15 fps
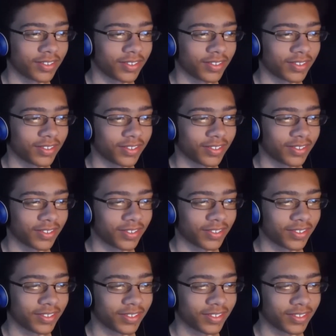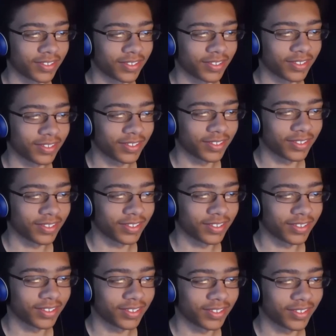
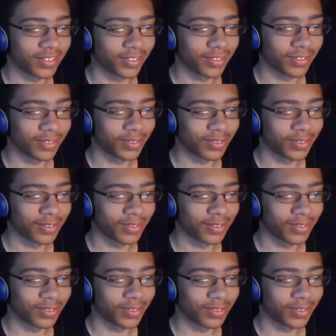(silence)